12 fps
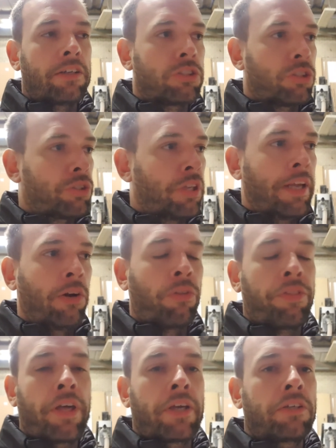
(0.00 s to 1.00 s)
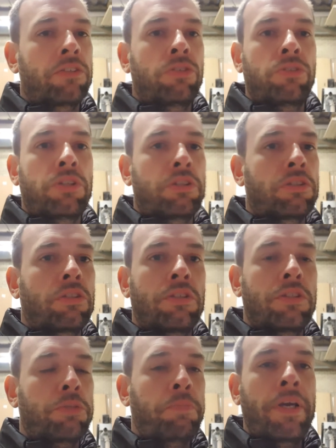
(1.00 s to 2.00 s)
Just little things, just to
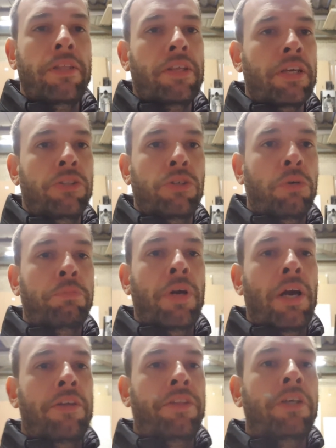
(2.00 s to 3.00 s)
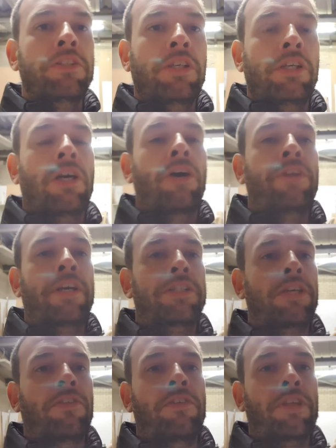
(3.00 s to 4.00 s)
speed things up, things that you don't
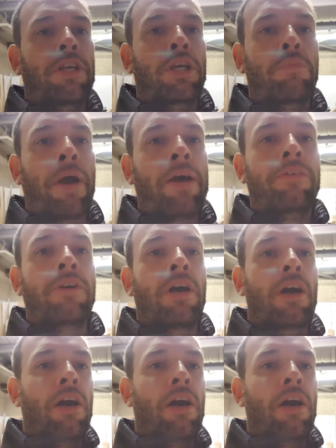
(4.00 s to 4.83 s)
necessarily think about,